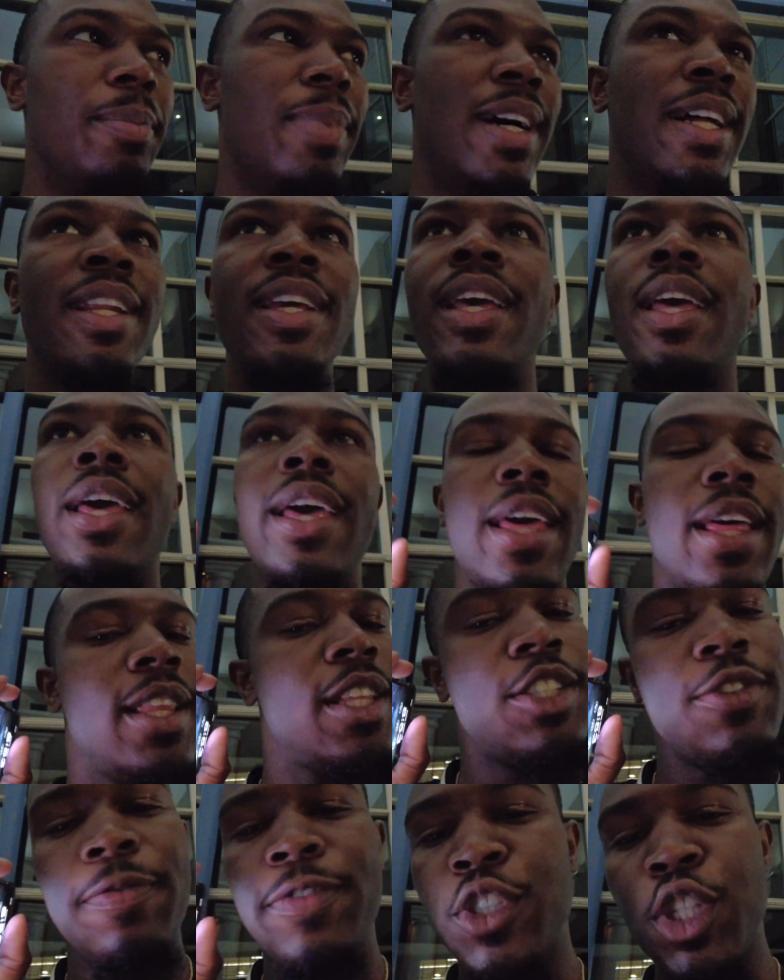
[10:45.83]
but
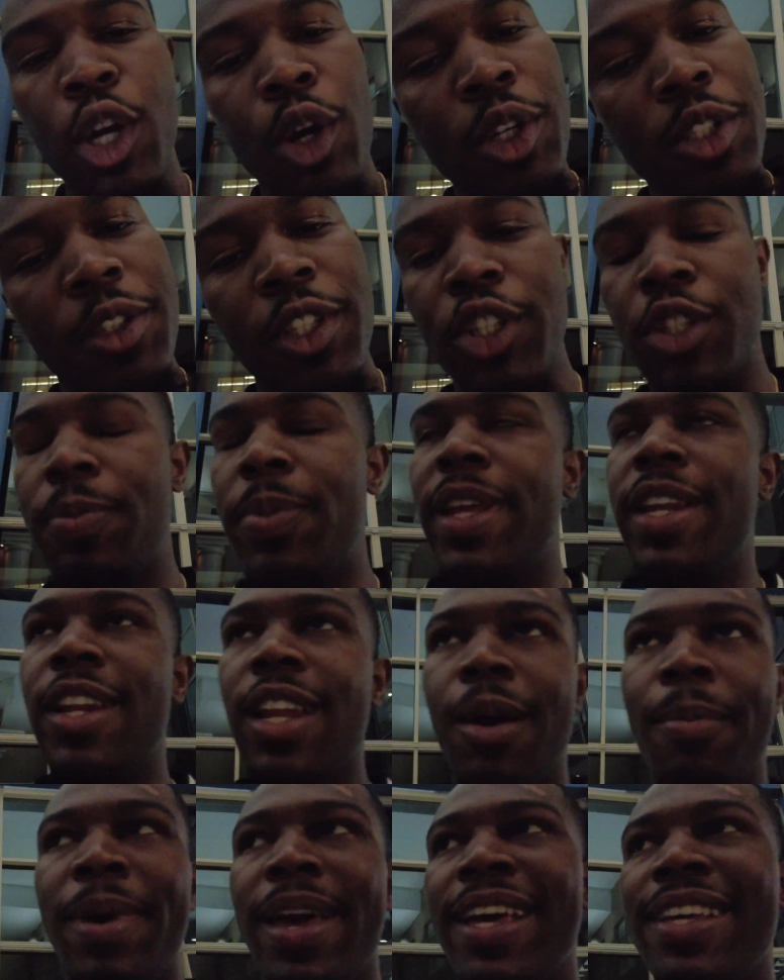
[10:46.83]
show's just been
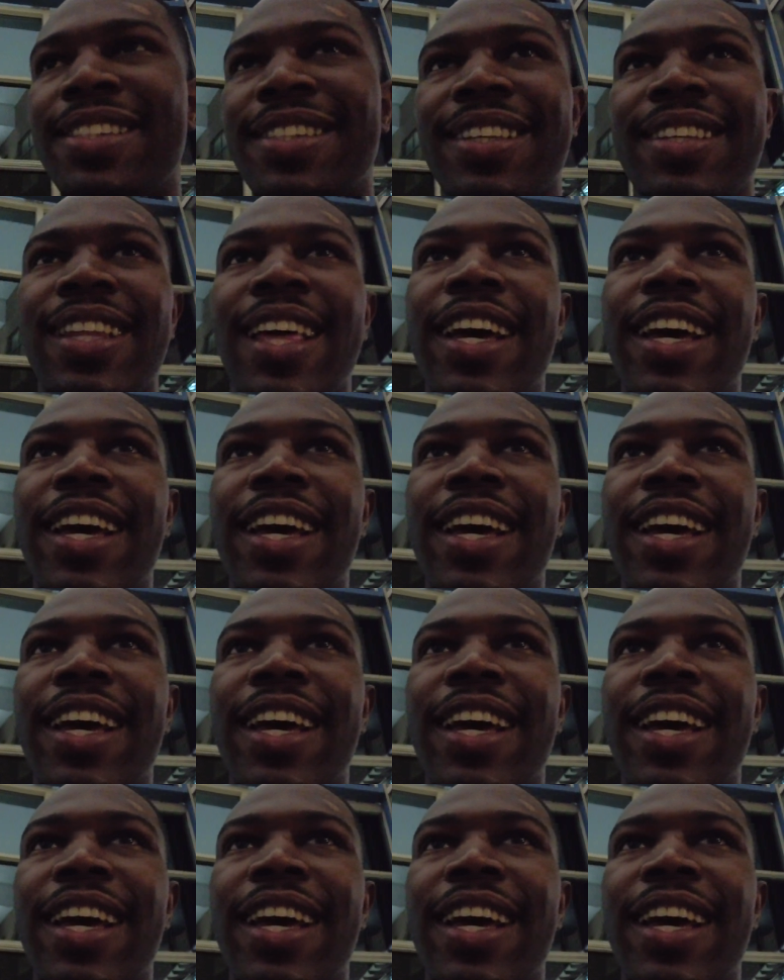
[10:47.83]
amazing.